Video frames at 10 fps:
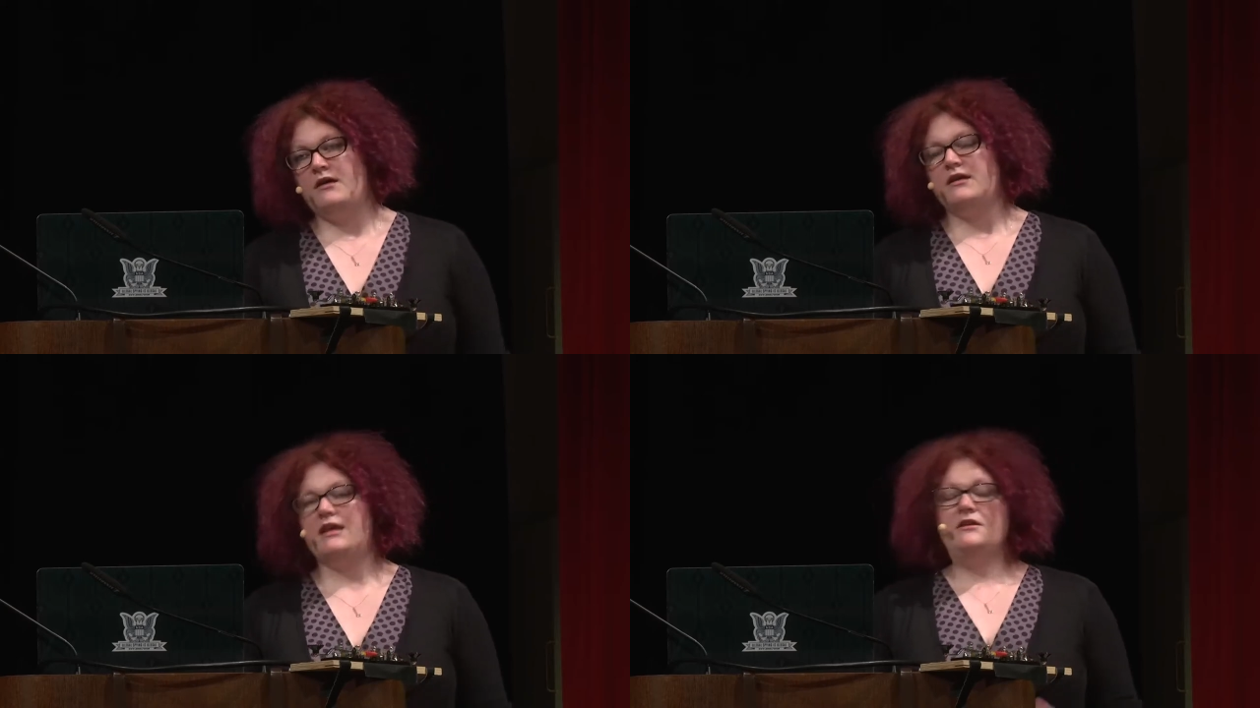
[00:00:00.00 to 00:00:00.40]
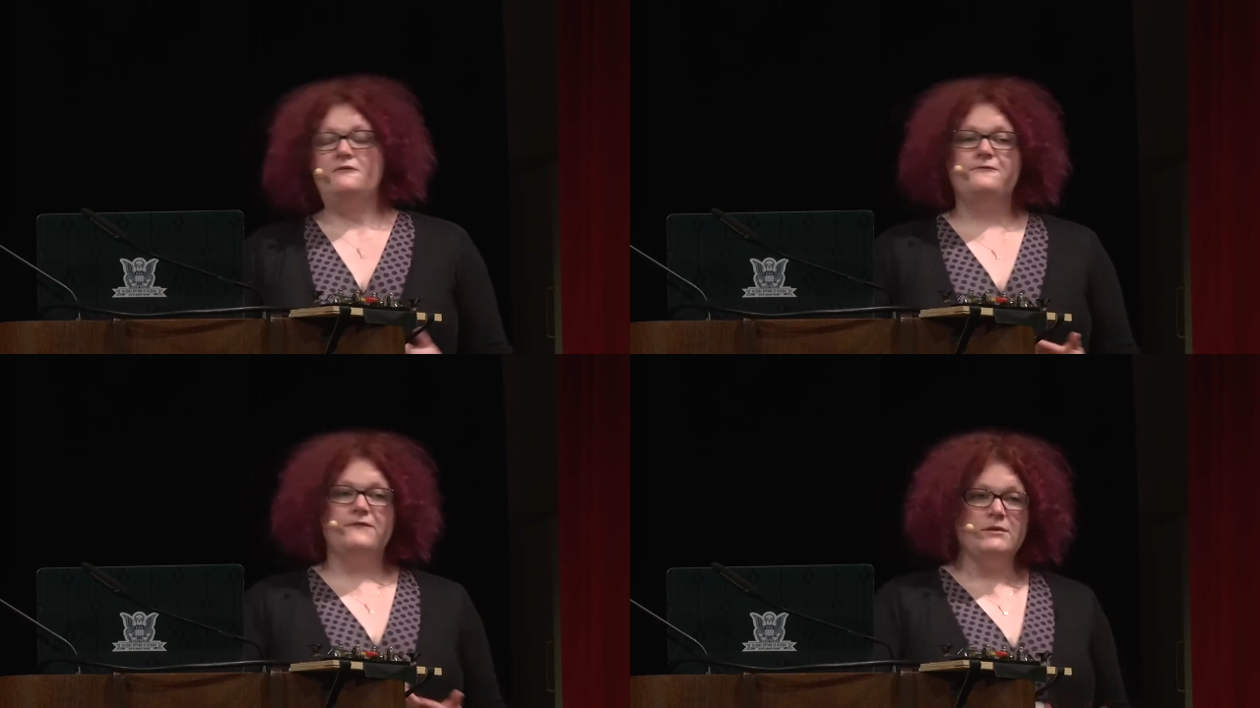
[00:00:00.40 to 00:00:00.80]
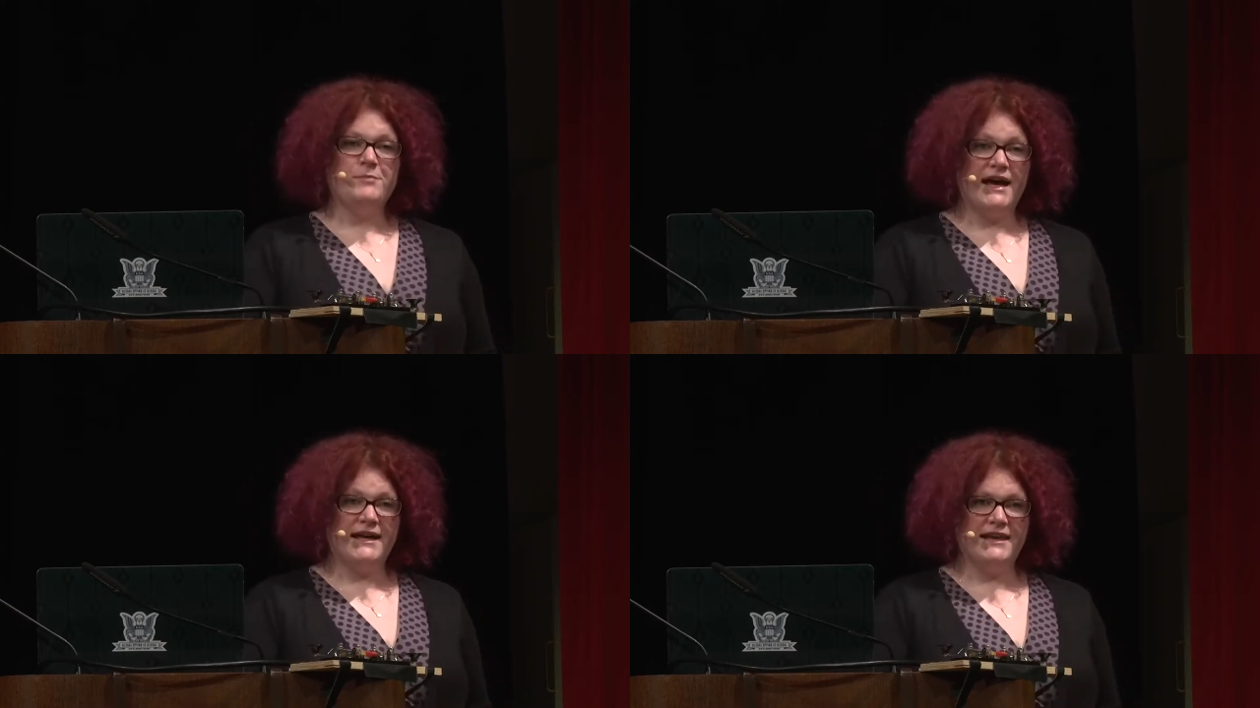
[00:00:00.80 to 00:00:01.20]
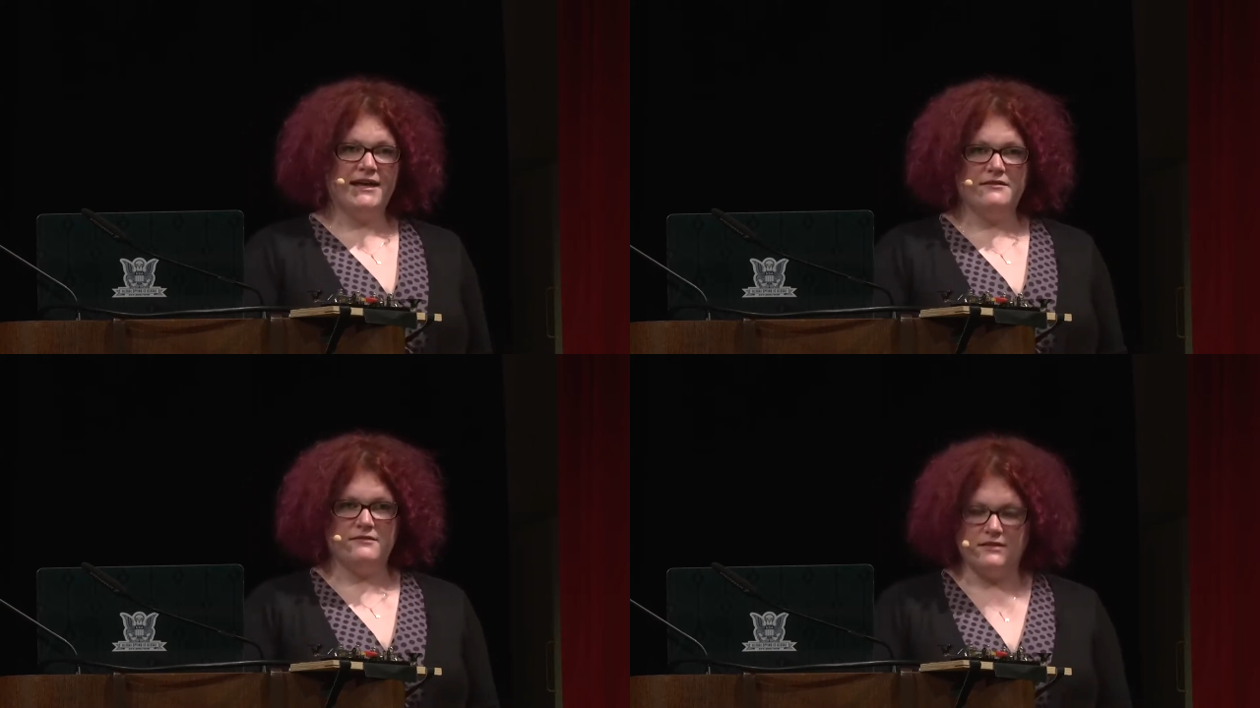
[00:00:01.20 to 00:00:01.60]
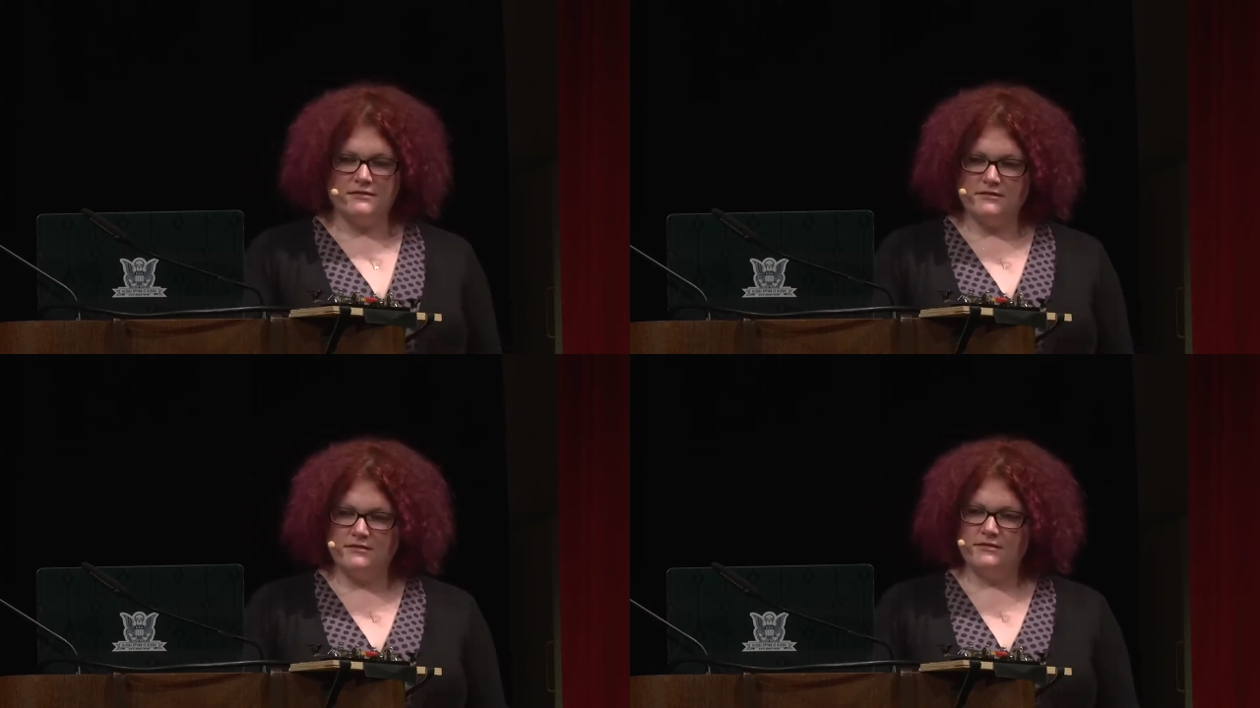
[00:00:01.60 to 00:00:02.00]
Getting feedback like
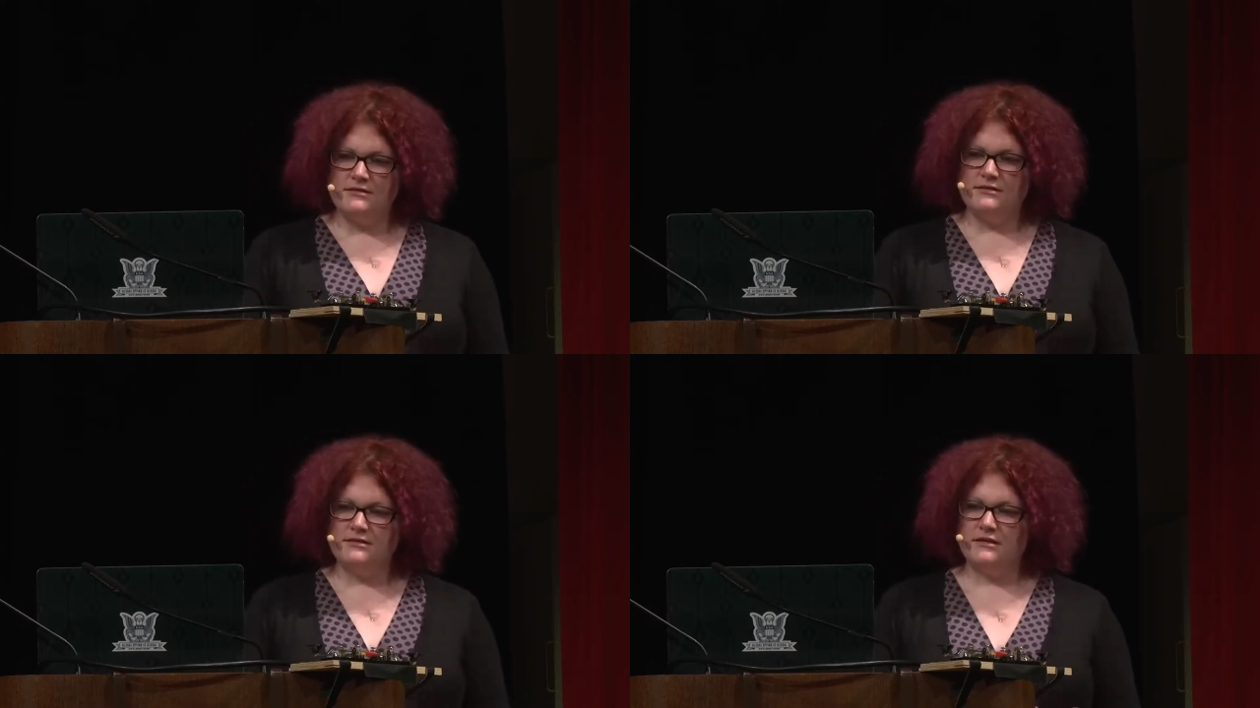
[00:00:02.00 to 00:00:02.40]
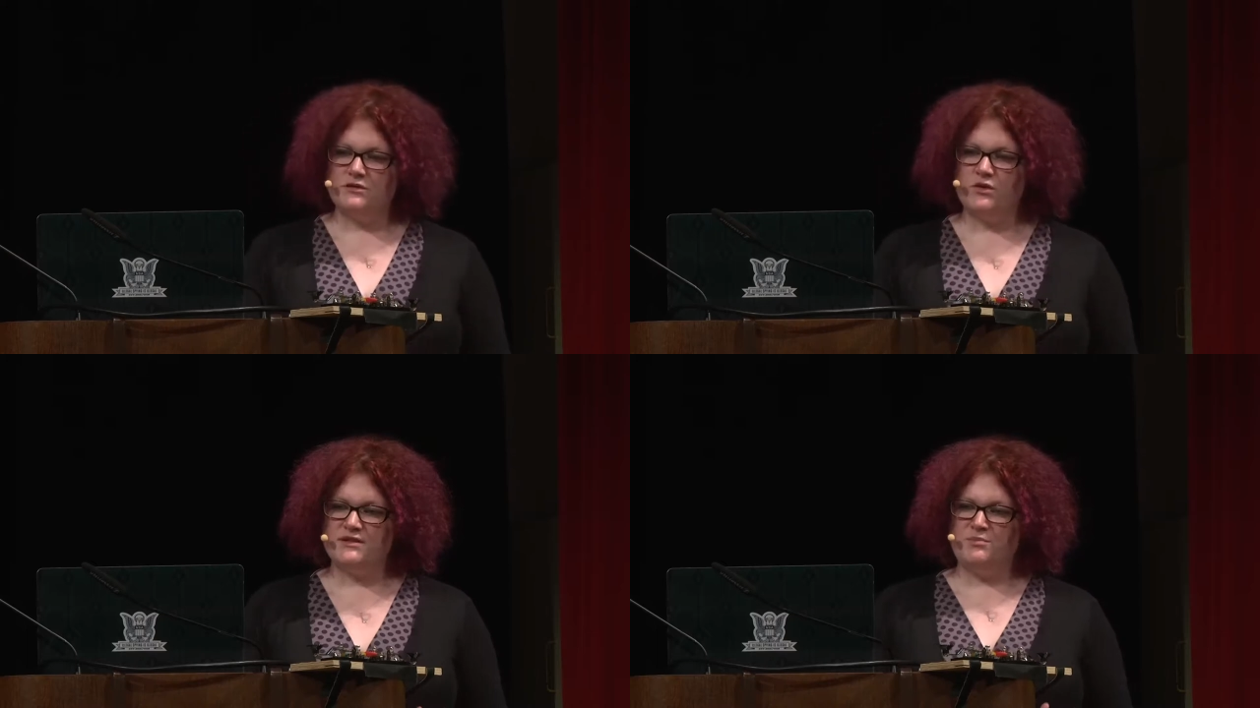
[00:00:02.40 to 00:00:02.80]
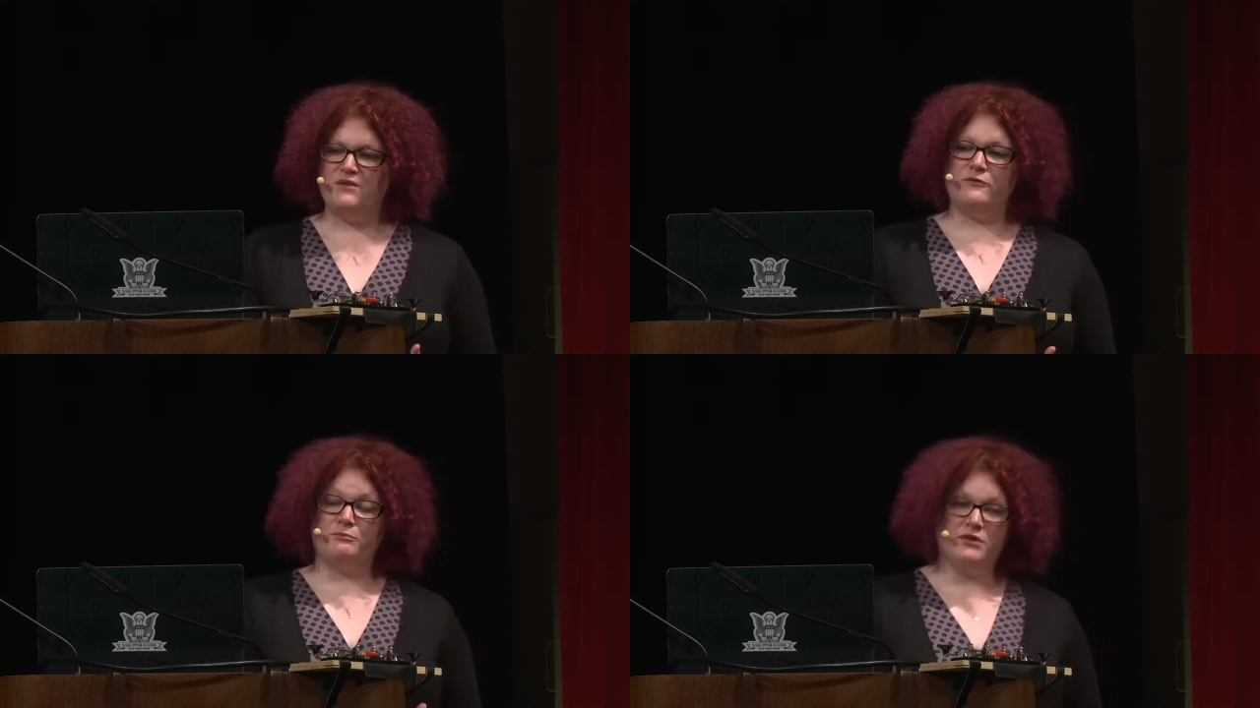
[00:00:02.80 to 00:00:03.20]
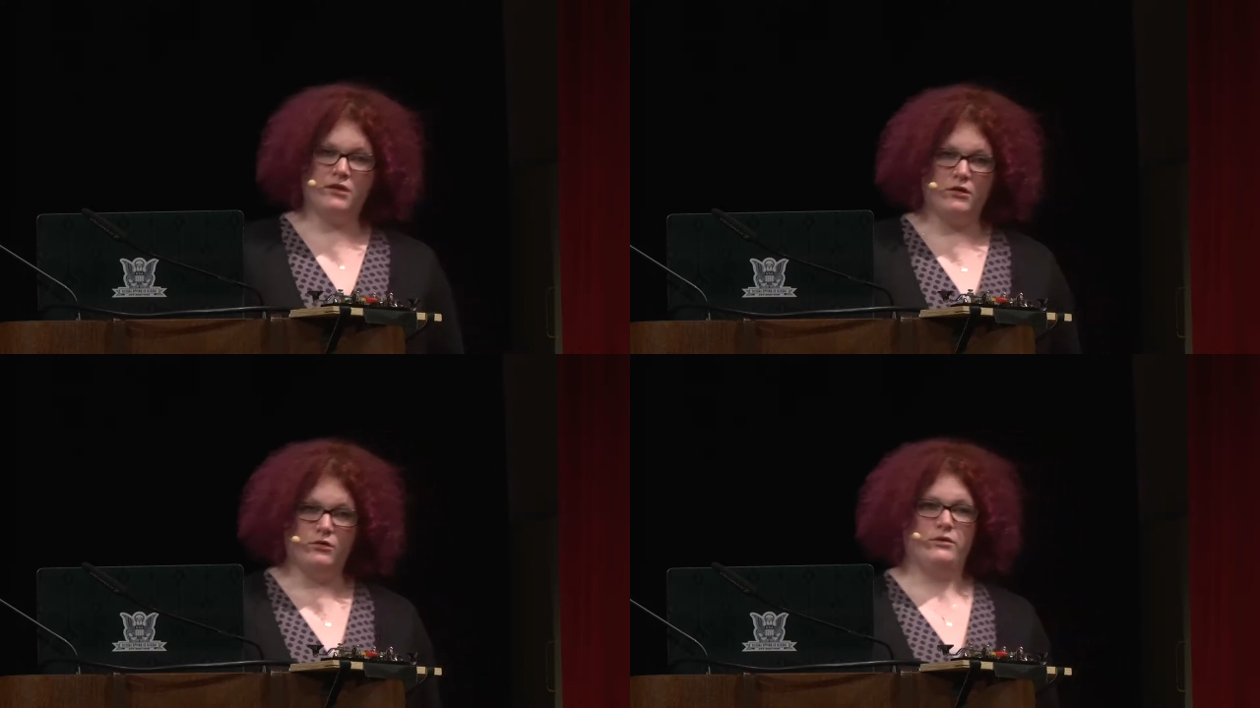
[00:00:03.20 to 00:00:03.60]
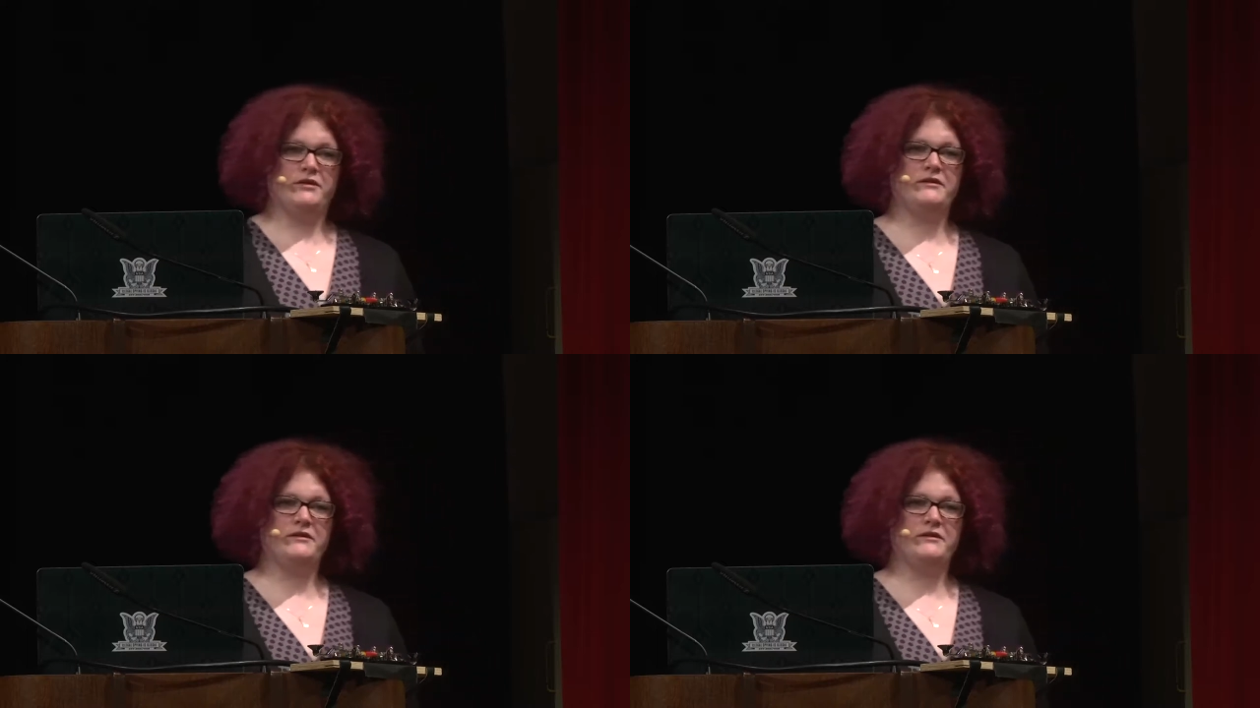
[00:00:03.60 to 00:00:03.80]
this is always a bit of a blow,